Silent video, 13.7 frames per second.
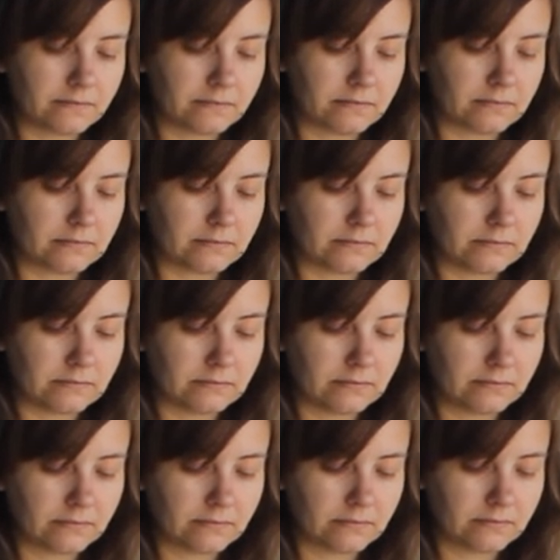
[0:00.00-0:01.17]

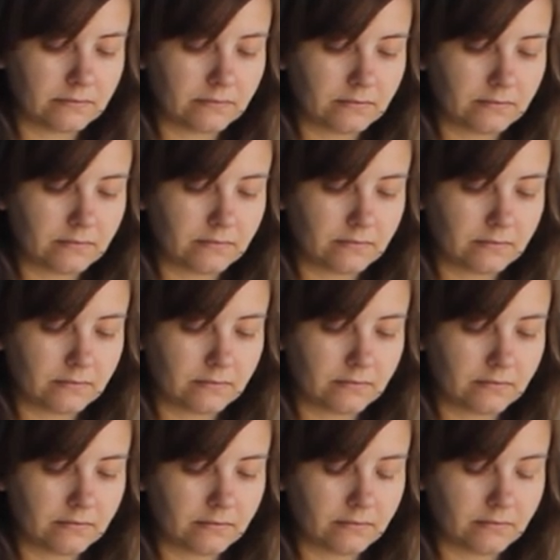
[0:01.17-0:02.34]

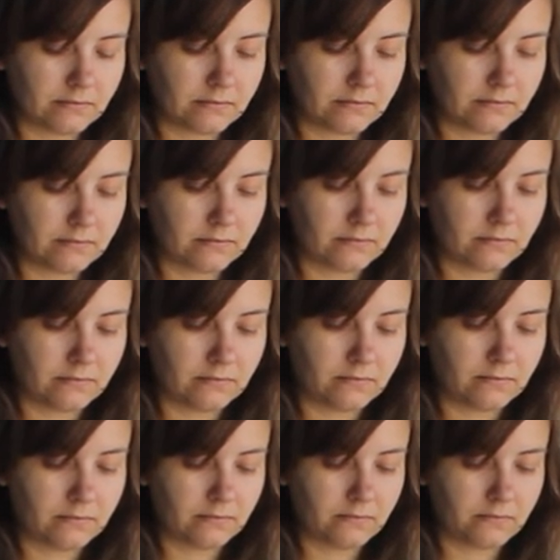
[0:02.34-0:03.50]

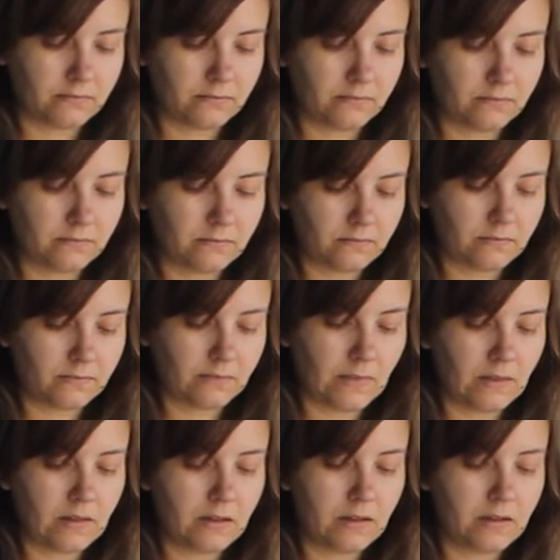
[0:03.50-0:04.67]

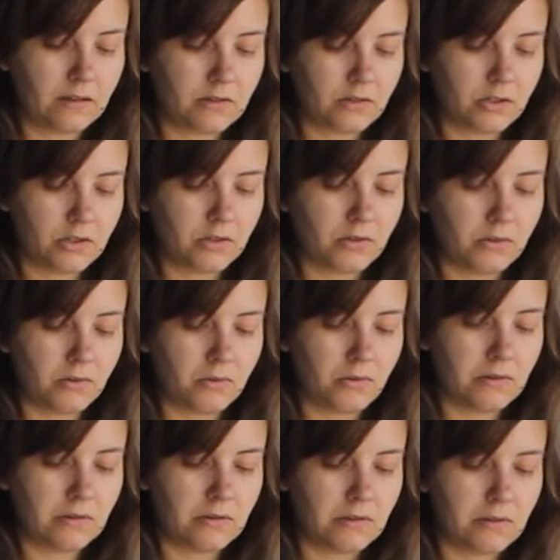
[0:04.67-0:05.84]

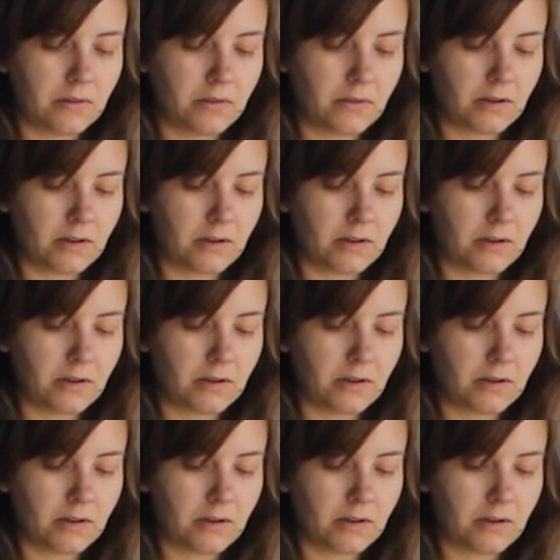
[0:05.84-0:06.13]
(no one is talking)